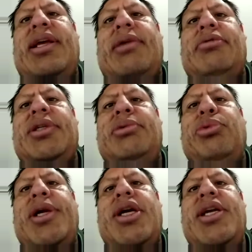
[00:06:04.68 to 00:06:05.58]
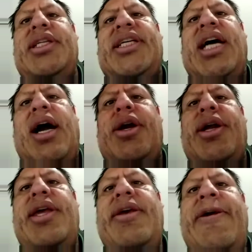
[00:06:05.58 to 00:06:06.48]
like really weary and
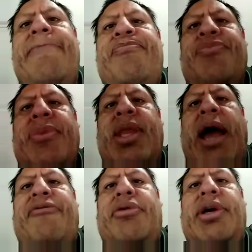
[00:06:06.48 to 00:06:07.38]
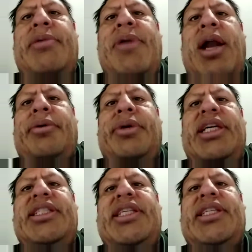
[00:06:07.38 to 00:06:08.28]
tired. I, for one, am not a
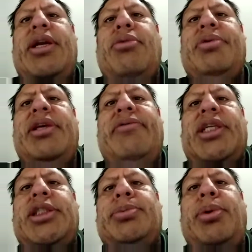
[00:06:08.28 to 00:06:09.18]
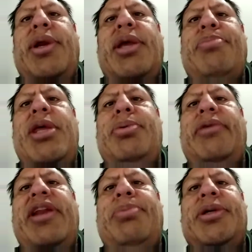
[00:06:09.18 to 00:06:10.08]
racist. I don't believe in exploiting people of
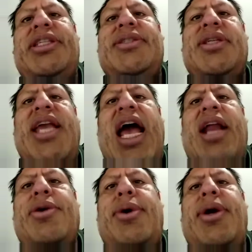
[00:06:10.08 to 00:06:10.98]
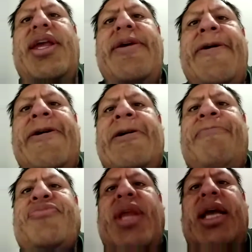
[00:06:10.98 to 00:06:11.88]
any particular category.
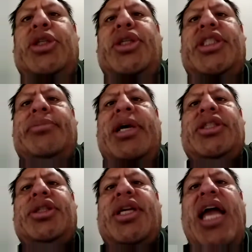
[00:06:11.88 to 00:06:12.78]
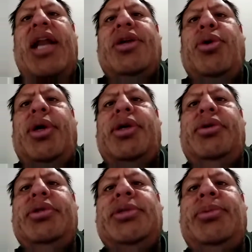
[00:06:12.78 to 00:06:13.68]
I use it to measure categorical
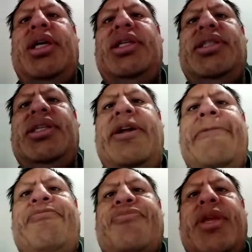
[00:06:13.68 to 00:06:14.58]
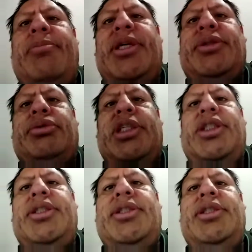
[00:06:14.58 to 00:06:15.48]
response. It brings
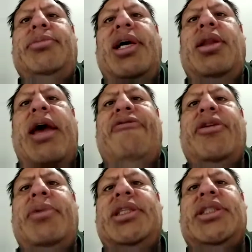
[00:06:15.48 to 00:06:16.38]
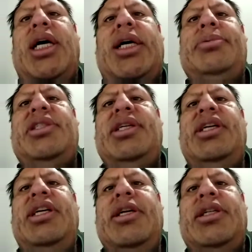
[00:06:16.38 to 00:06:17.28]
richness into my life and my jobs
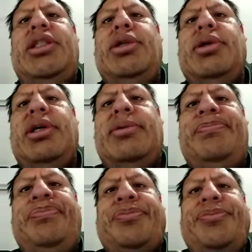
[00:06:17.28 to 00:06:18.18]
to